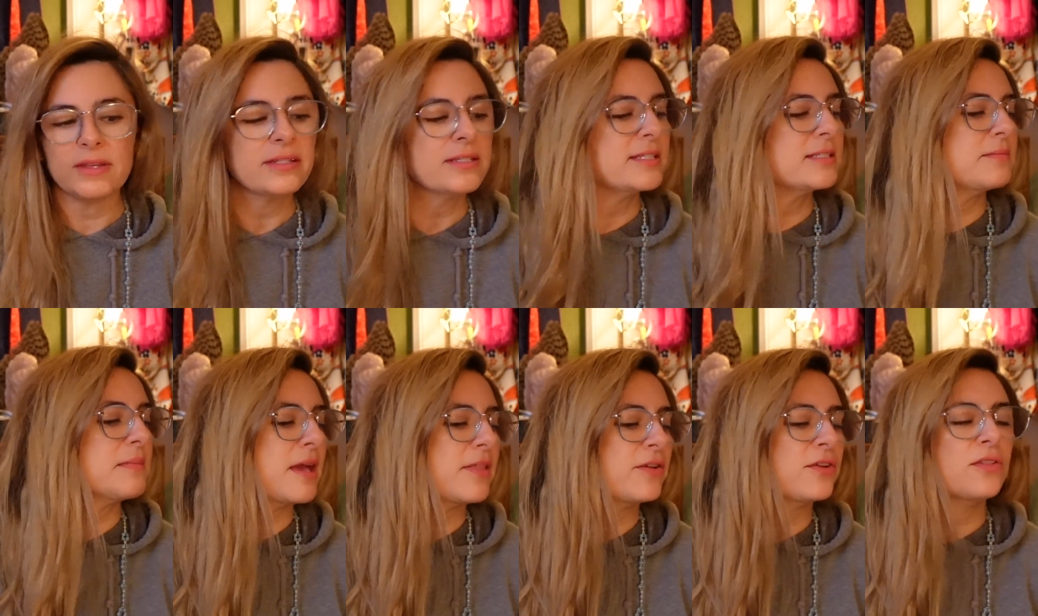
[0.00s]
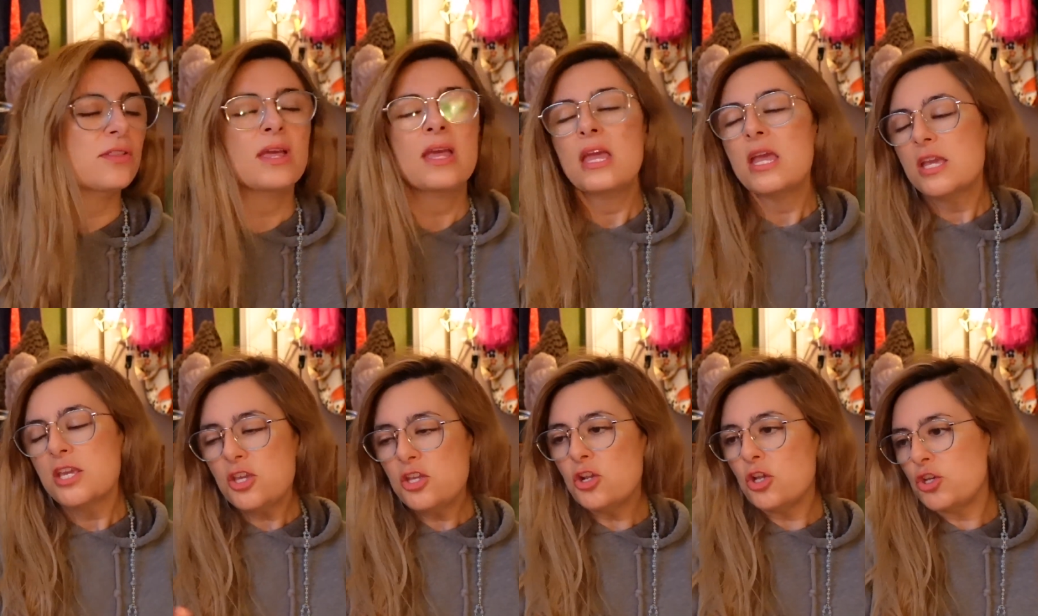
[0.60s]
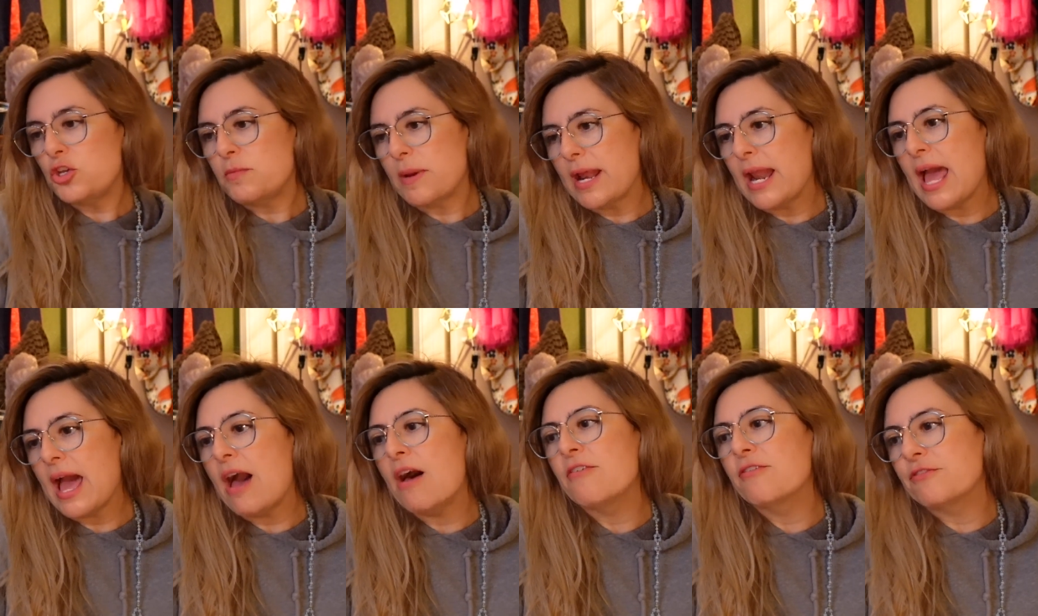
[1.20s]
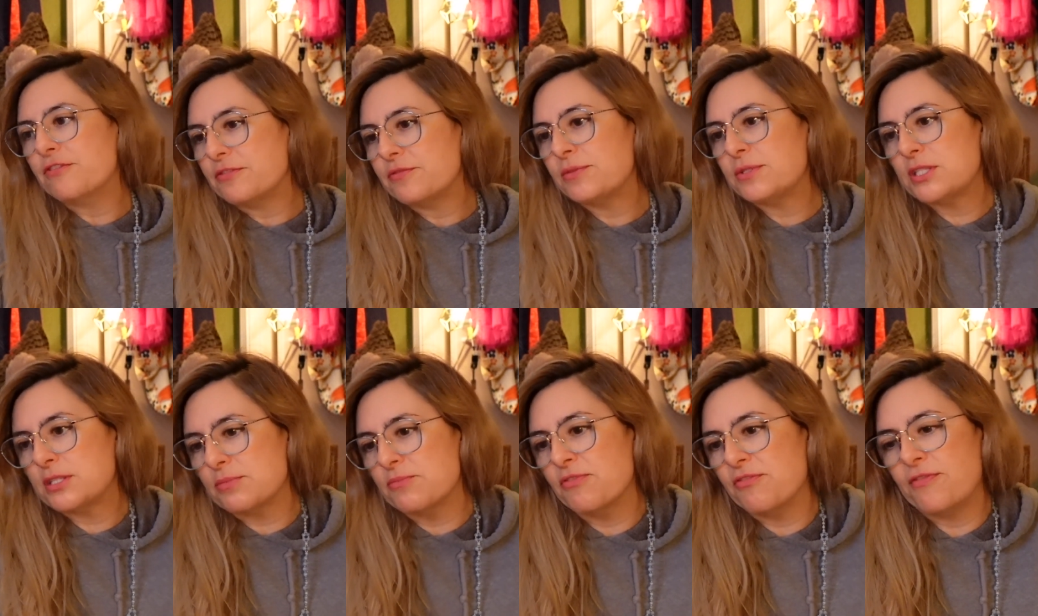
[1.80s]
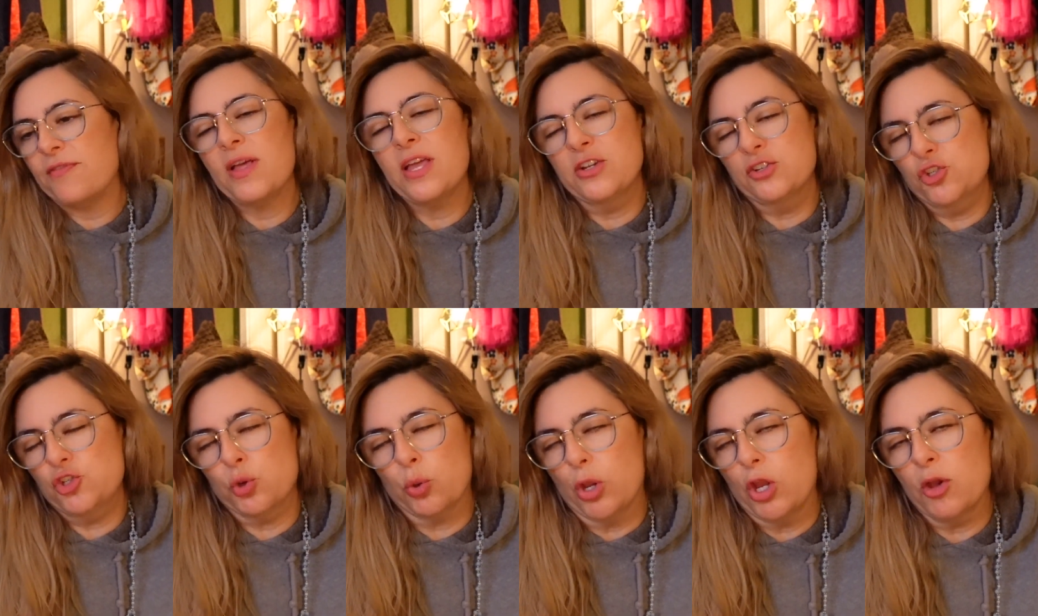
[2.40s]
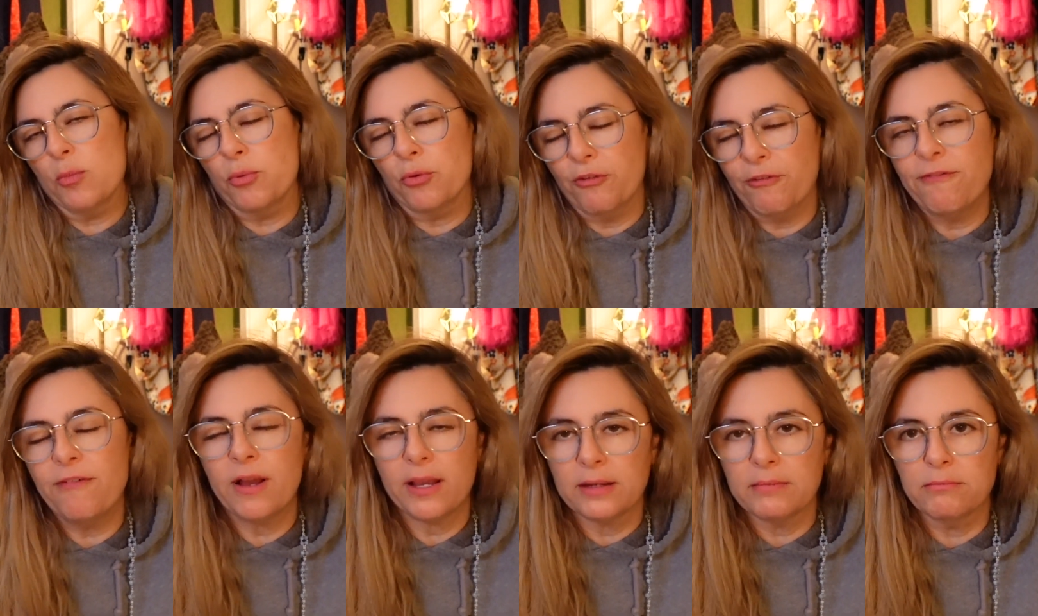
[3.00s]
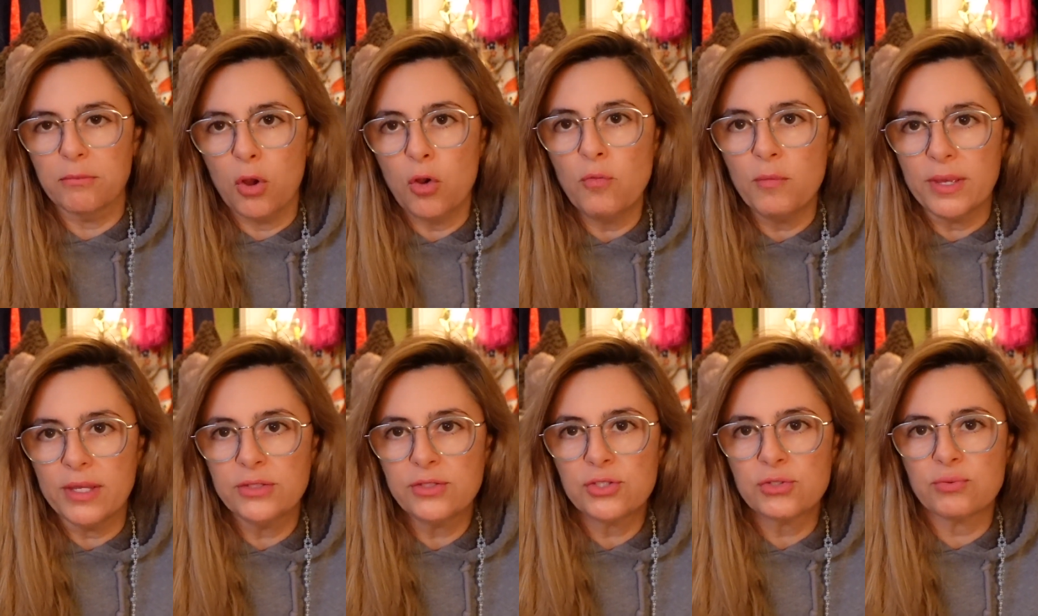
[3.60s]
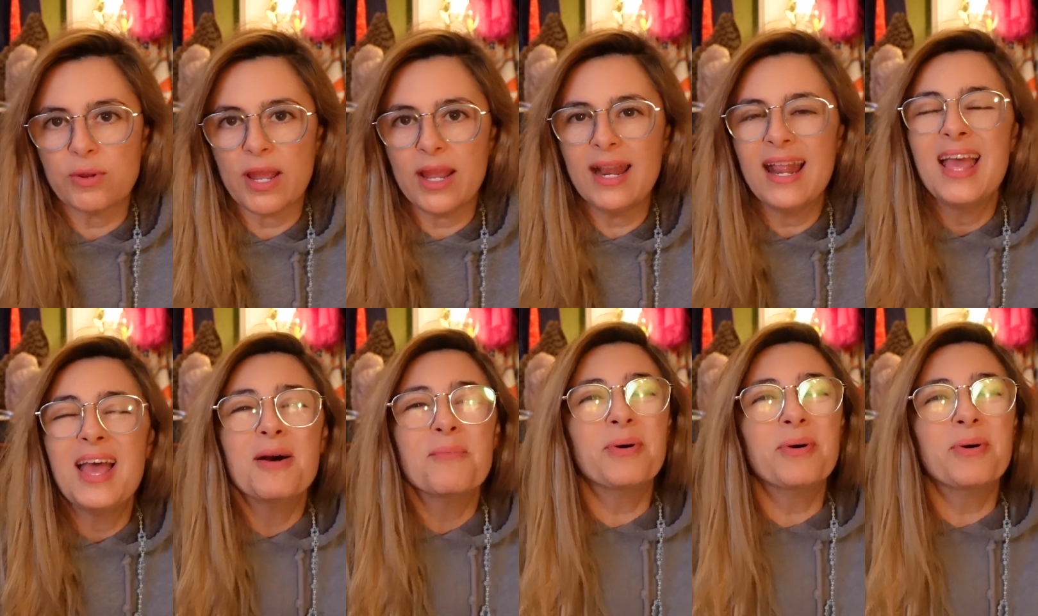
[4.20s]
Doesn't matter, you might have some enjoyable fucking moments, right?